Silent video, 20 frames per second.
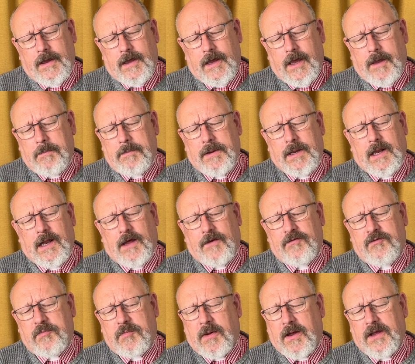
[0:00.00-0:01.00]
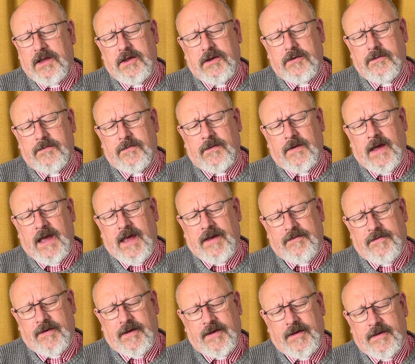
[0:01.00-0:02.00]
and be loved by you forever.